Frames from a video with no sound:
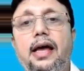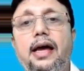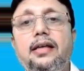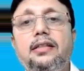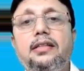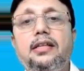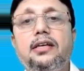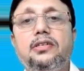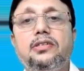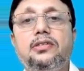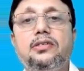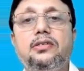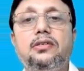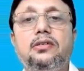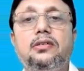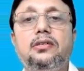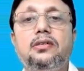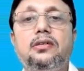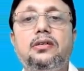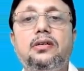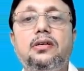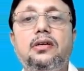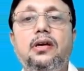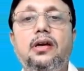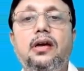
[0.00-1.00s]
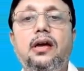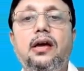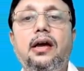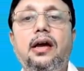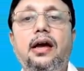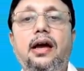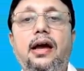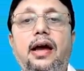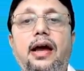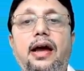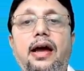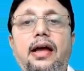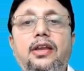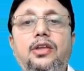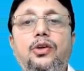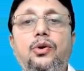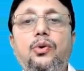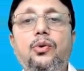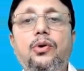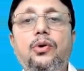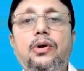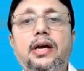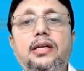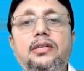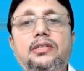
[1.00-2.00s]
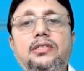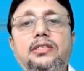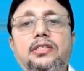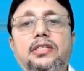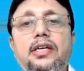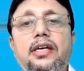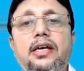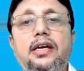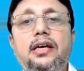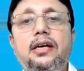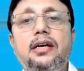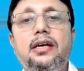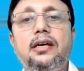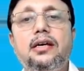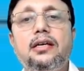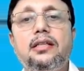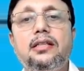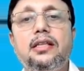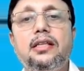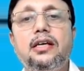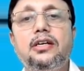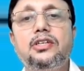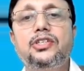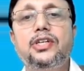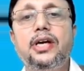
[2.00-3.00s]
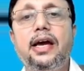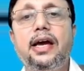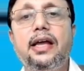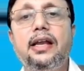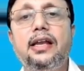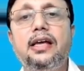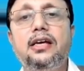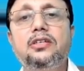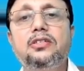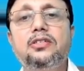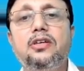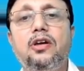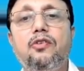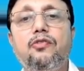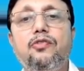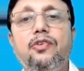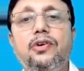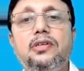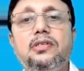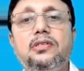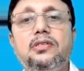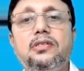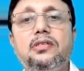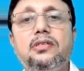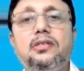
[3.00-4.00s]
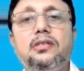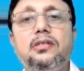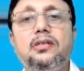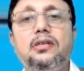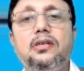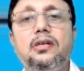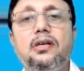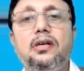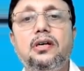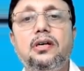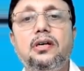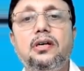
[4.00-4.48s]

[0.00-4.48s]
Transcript: like this, and you can see the shining surface